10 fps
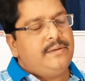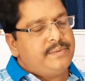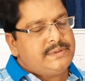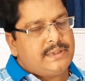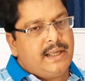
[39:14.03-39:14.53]
if
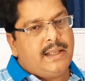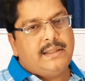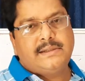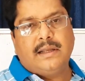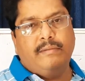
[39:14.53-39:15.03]
it's there,
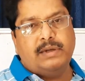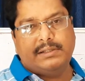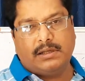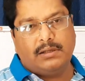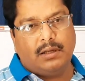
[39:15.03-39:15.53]
the salvage
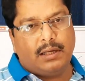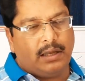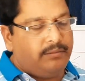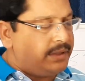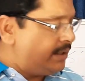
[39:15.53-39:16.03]
surgery
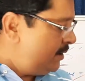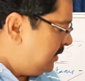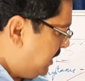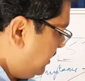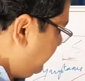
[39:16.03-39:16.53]
can be
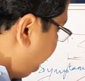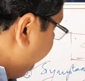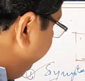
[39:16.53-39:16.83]
done.